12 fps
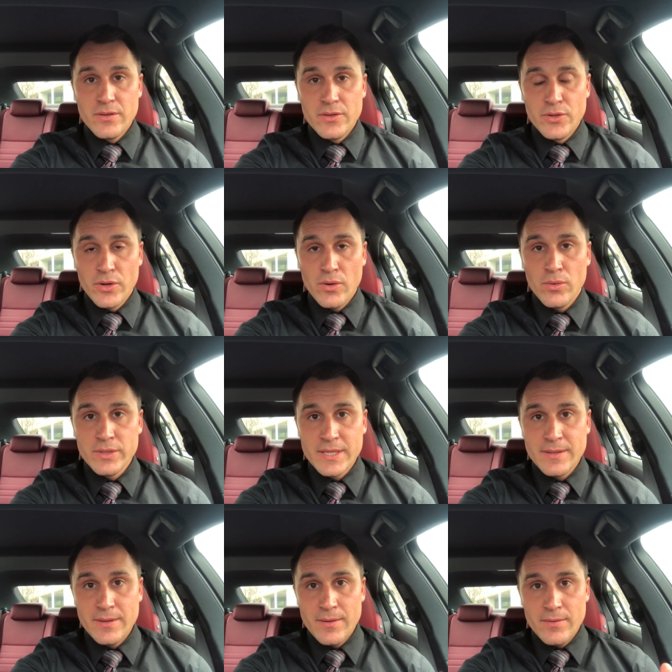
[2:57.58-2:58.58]
you're
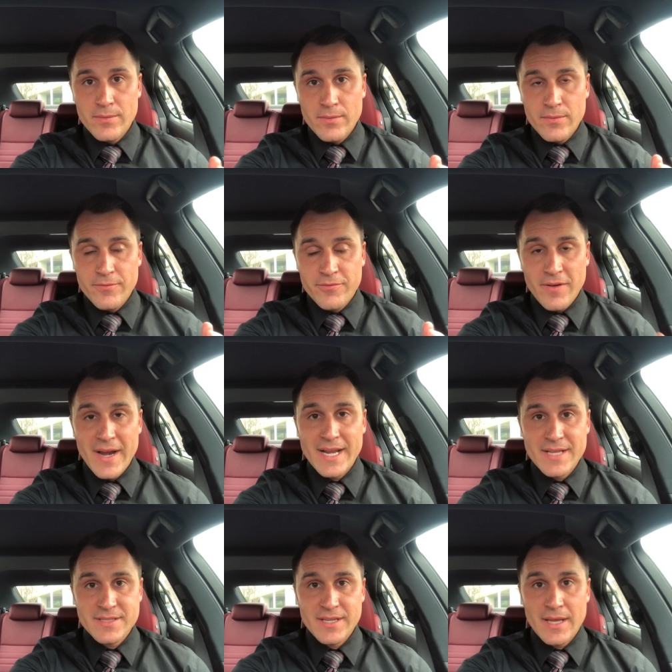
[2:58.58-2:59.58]
only
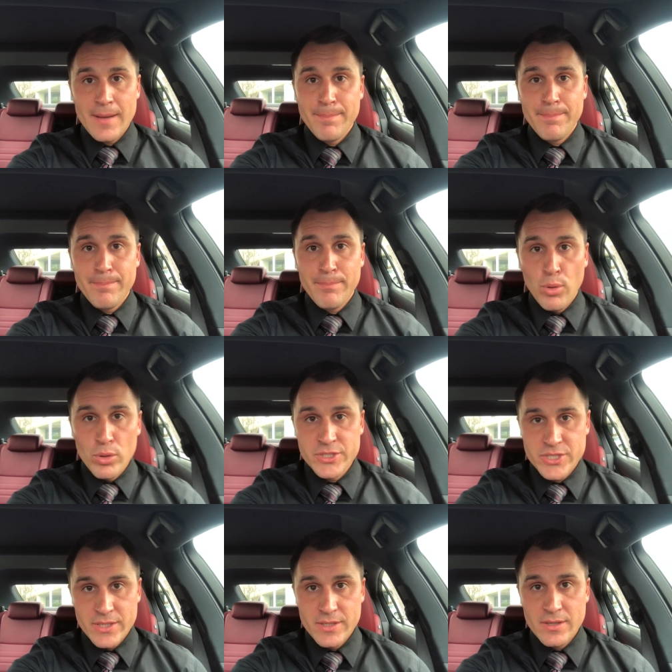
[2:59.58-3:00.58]
financing a
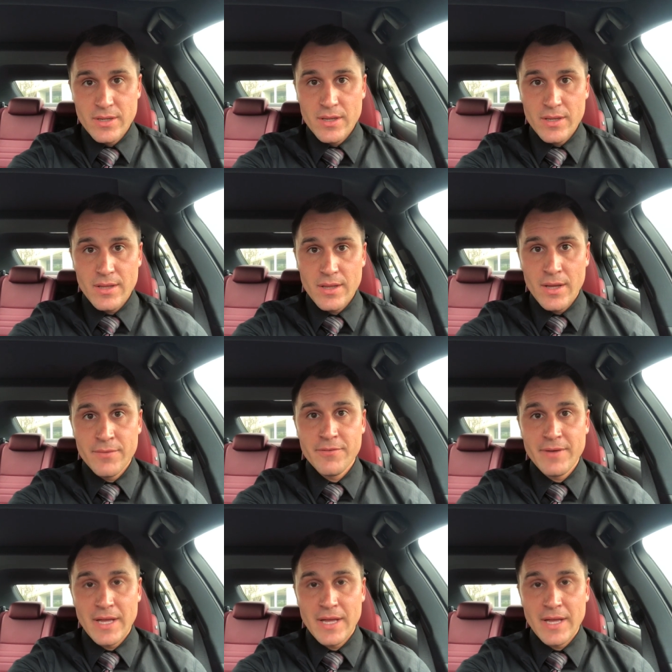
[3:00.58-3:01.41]
portion of the